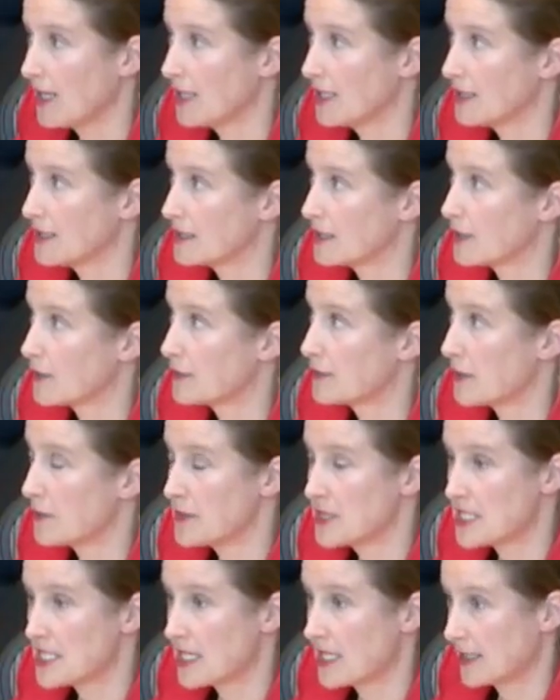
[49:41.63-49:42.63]
And
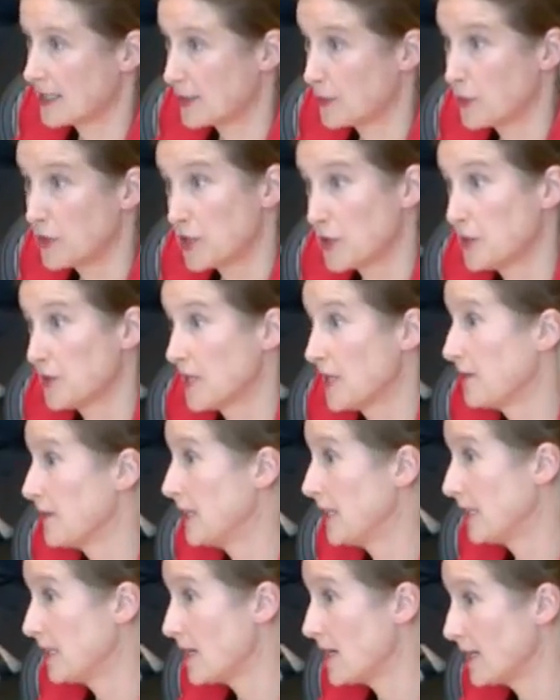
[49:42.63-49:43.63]
from the text, we don't
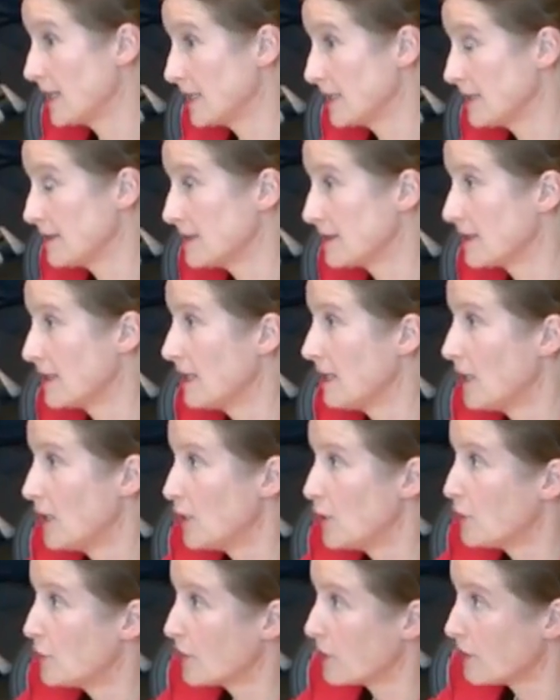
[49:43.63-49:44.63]
have any guidance.
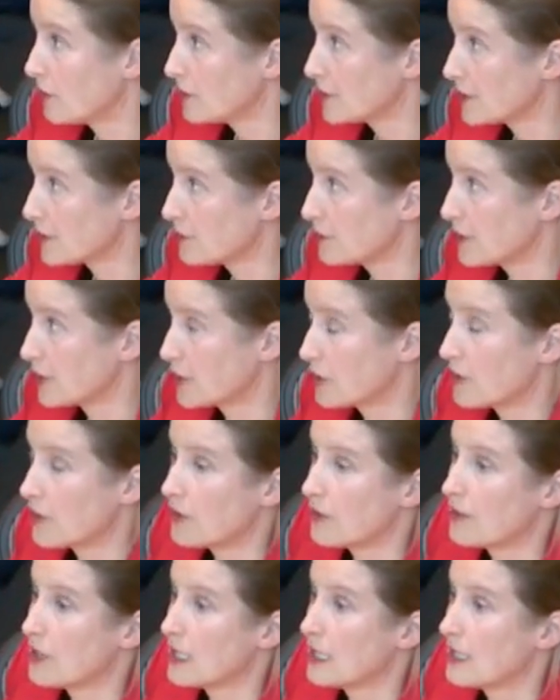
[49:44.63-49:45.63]
You will also
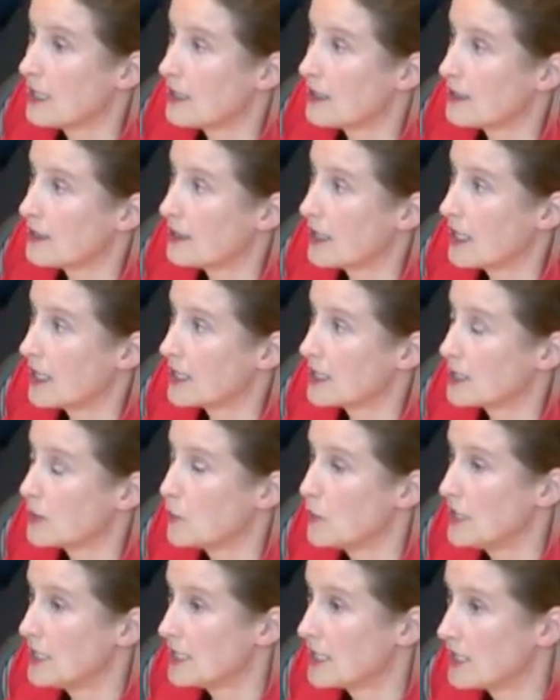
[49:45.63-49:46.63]
recall that
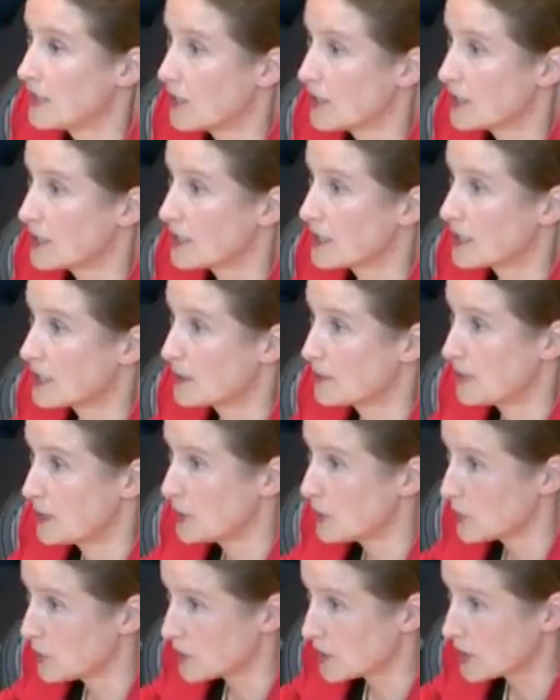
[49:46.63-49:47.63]
we did not
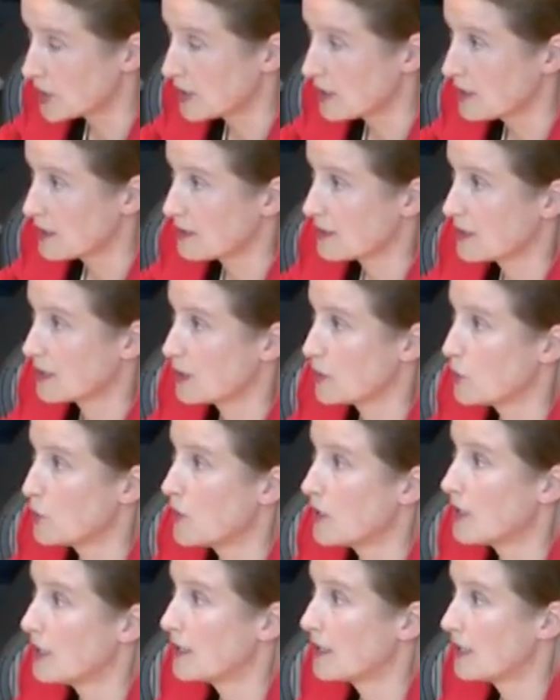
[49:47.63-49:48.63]
dispute that an
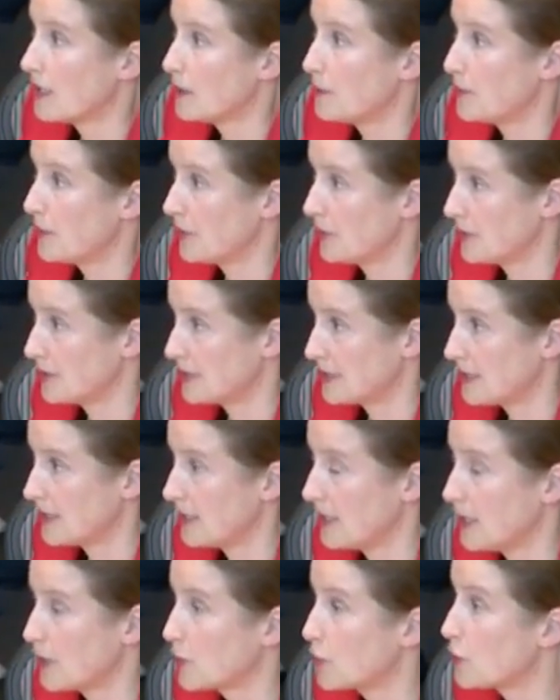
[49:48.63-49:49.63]
OHG per
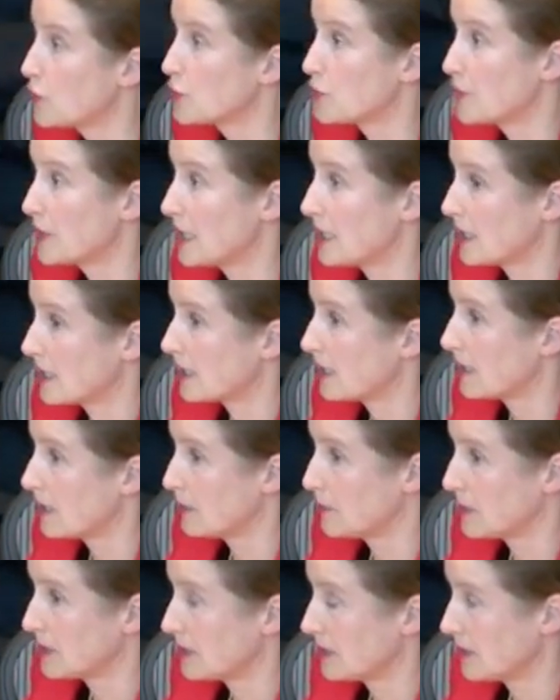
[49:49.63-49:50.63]
se could be a
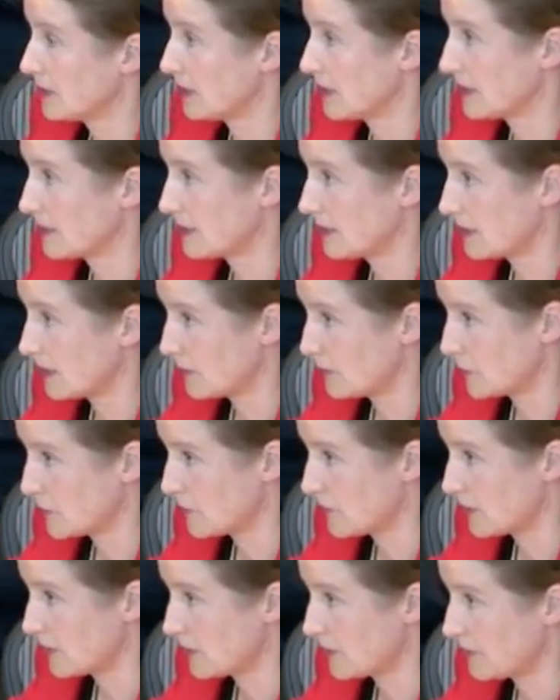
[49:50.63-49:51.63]
claimant in an ICSID
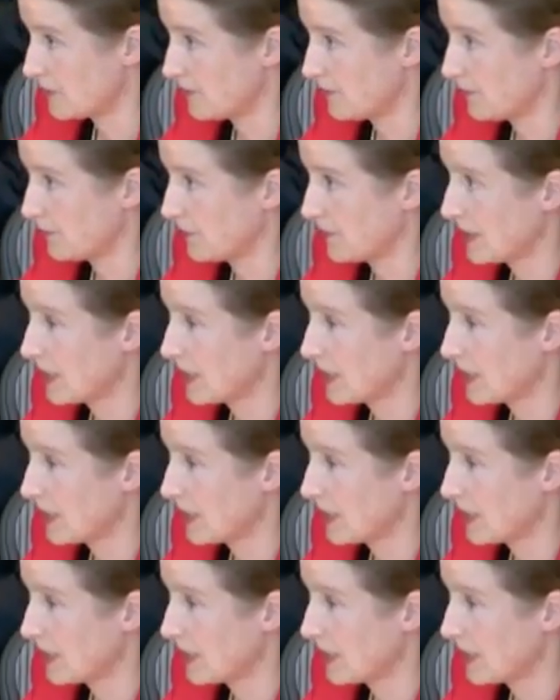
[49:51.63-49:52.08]
arbitration.